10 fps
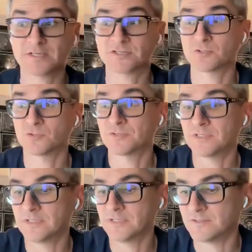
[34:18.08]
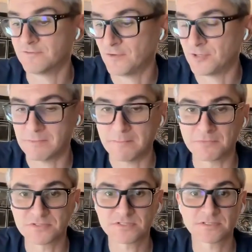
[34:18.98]
So the founding
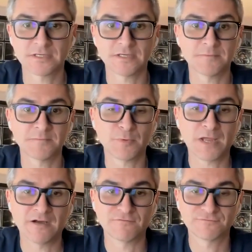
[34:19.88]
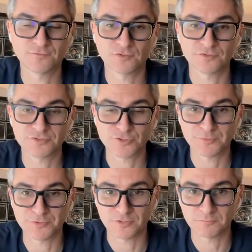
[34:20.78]
members that we have for the
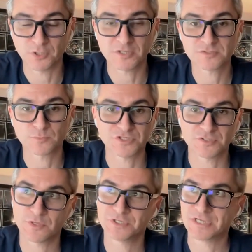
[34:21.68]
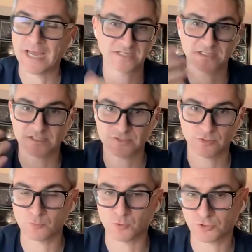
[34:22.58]
Tourpreneur Plus, which is where you get access
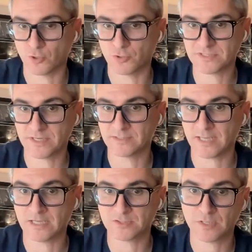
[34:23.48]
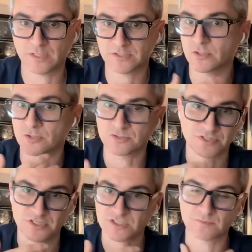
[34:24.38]
to a lot more content, as well as
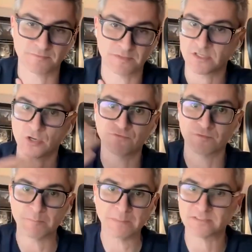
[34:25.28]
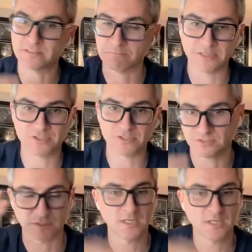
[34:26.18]
consultations with myself and Pete and Mitch
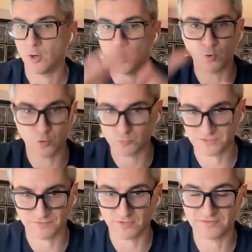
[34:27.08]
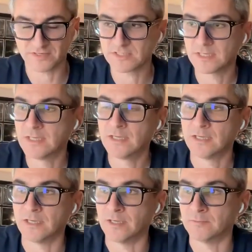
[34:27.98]
and a whole host of other things.
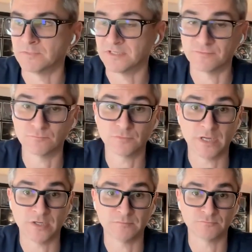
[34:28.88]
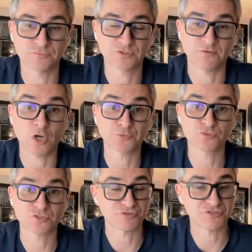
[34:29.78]
Even sort of
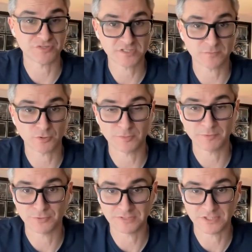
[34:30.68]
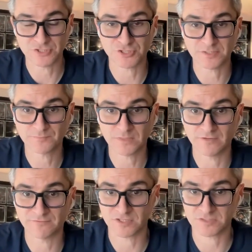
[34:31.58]
huddles and retreats that we're going to be doing next year
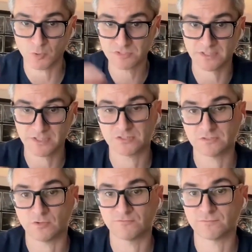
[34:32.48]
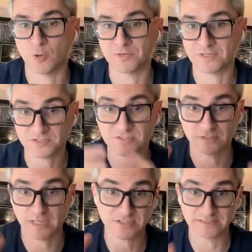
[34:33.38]
for a small selection of operators
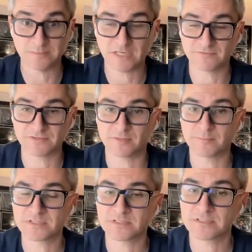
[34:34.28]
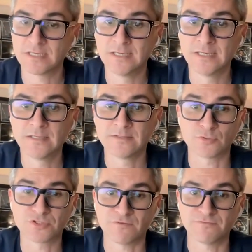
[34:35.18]
to actually deep dive into their business.
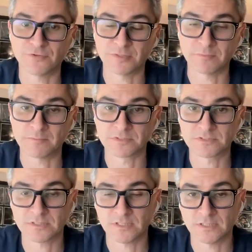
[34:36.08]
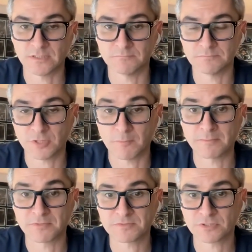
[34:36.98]
those sort of founding members, sort of
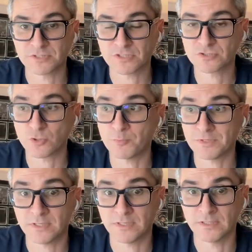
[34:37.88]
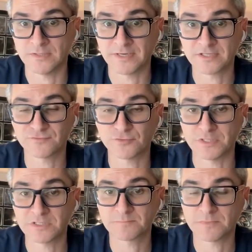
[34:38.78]
memberships are going to stop in the next few
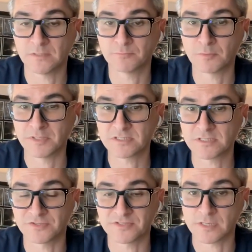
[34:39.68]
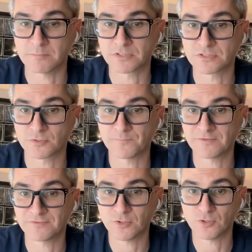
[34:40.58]
weeks, probably at the start of December. So
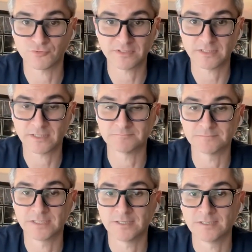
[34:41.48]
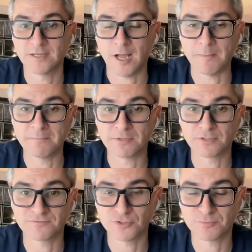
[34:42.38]
if you're not already a
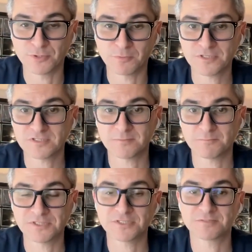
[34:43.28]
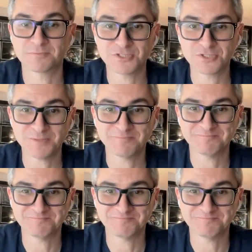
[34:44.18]
member of Tourpreneur Plus, then please join.